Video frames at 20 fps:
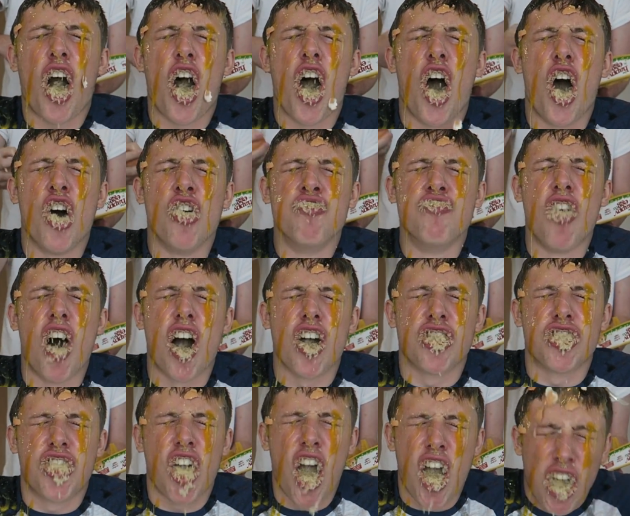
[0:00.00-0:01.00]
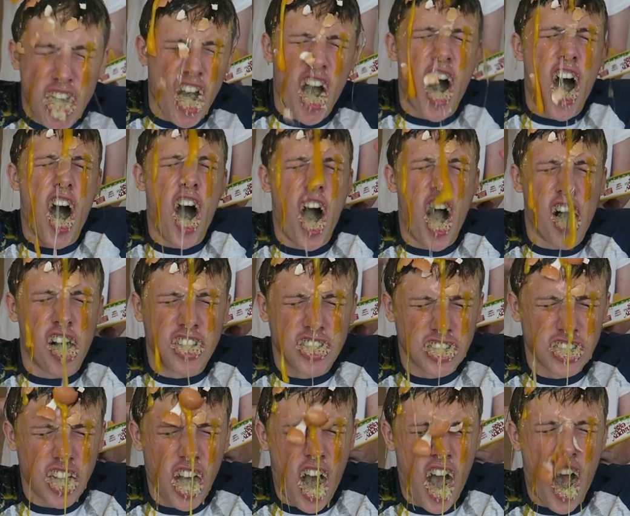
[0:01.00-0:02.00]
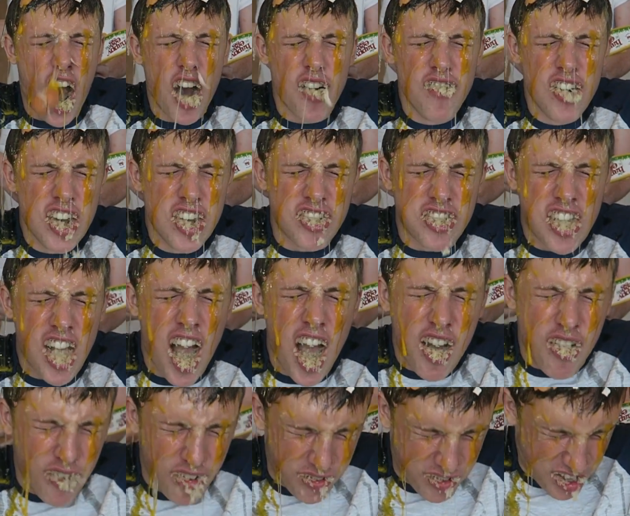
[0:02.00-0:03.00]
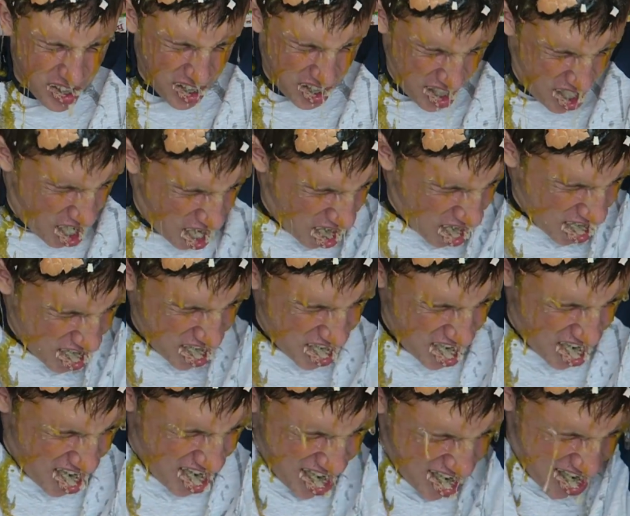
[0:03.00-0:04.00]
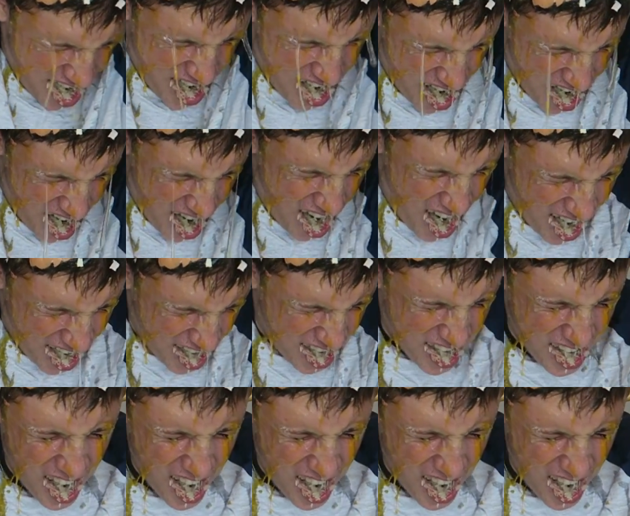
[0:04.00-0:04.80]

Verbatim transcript: Oh my god! Oh, how is that? That's oh, it.